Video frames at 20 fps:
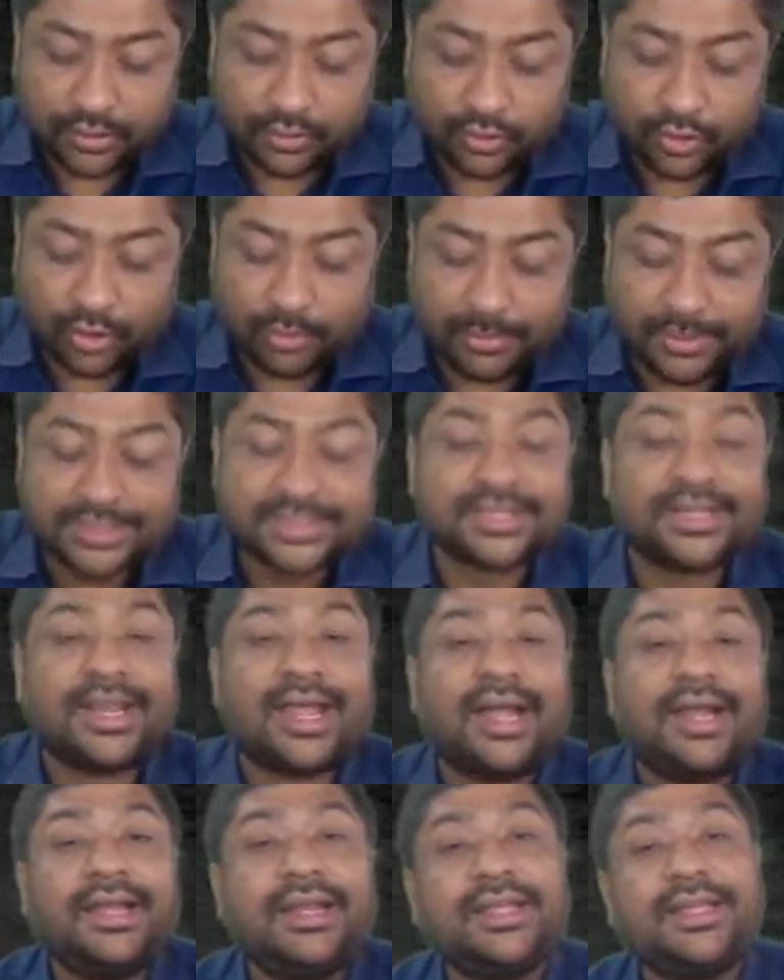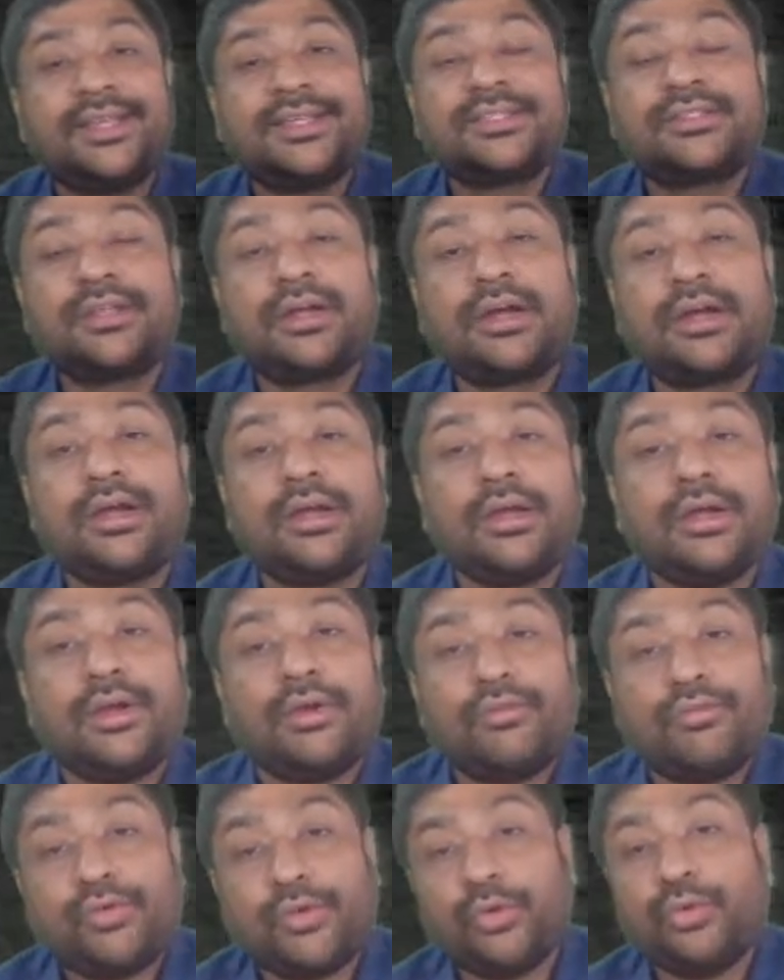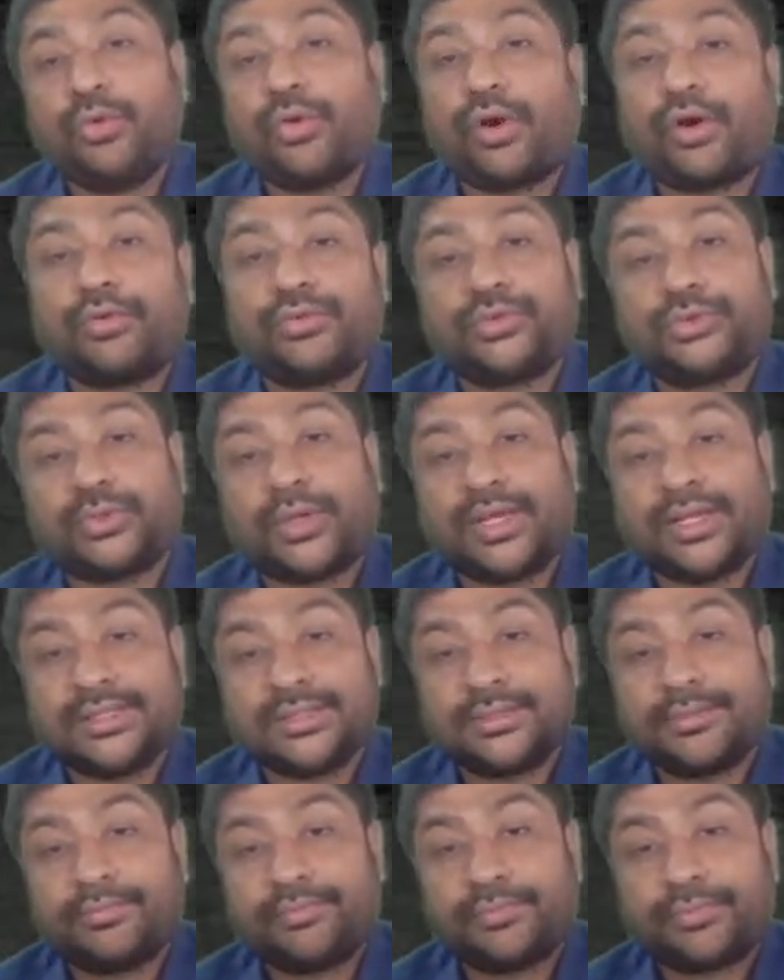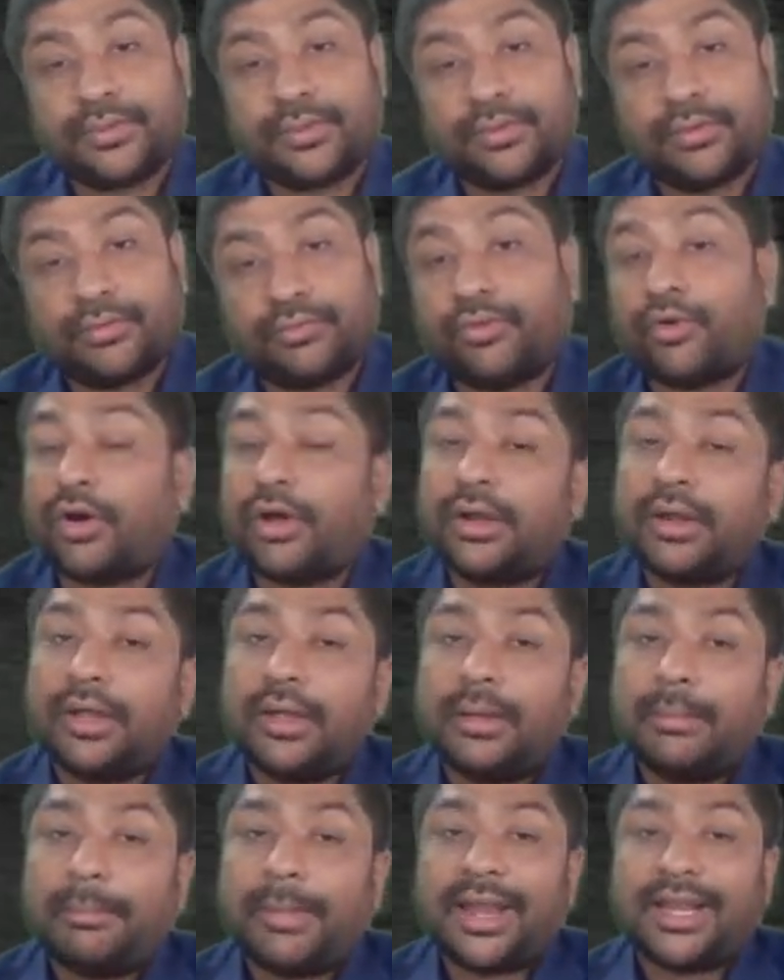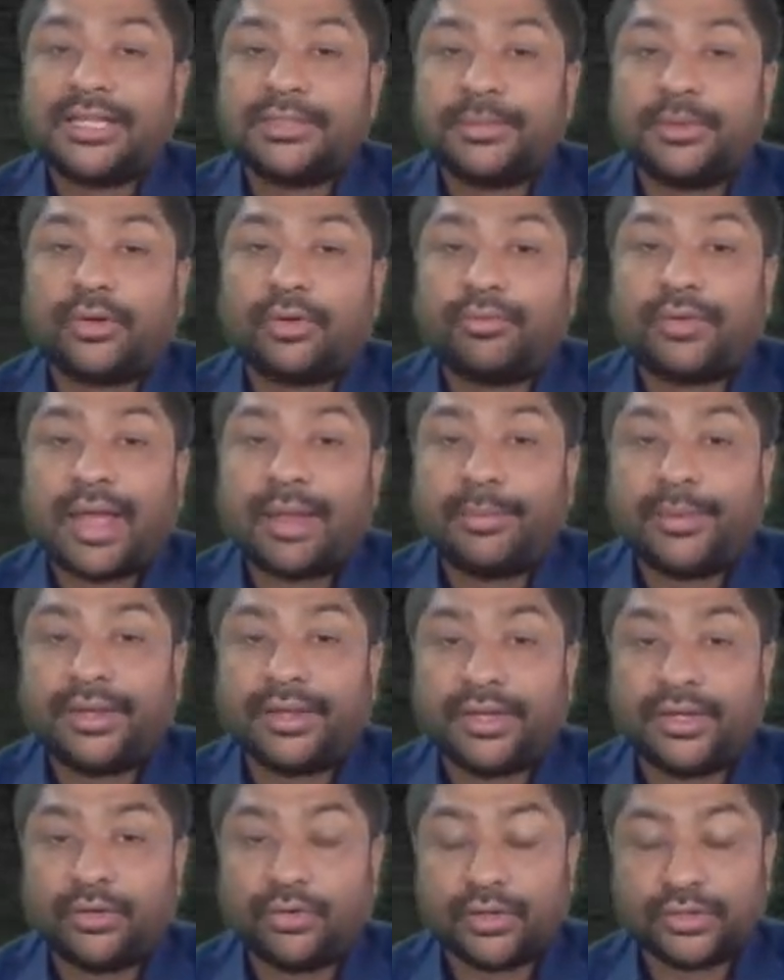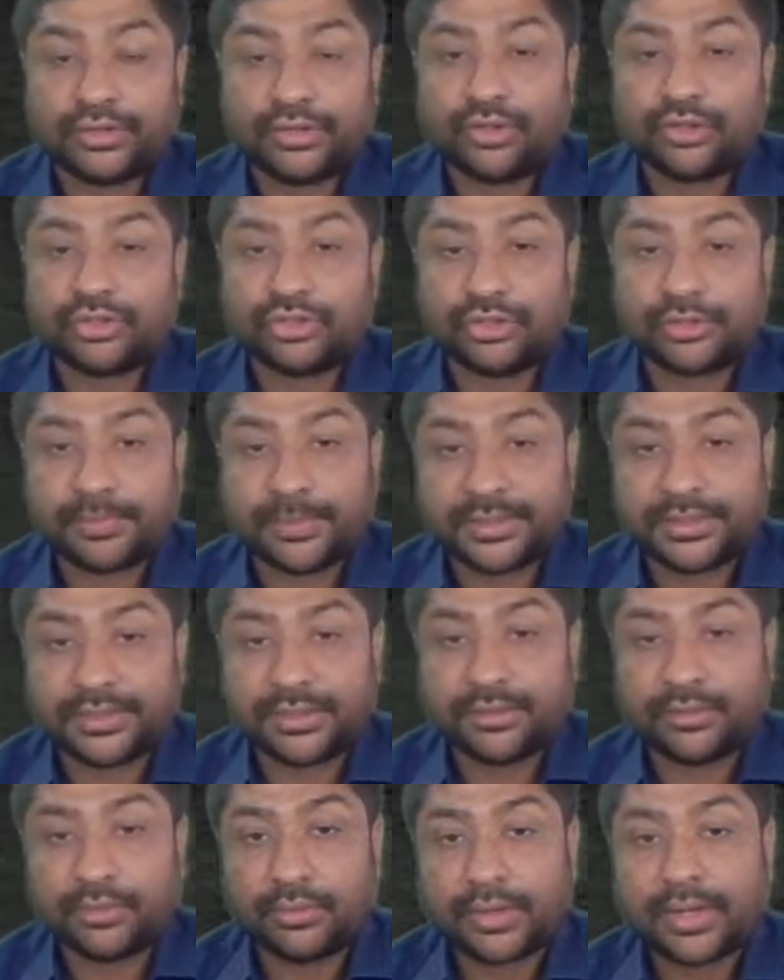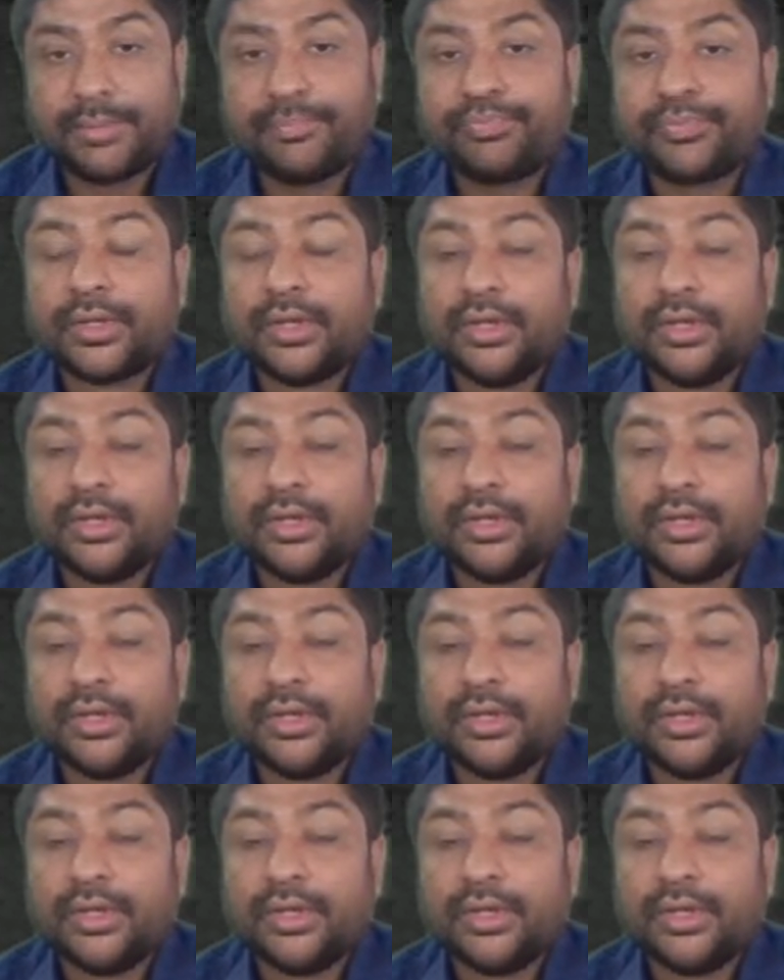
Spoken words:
Normal saline is the fluid of choice for management of diabetic ketoacidosis patient. Okay.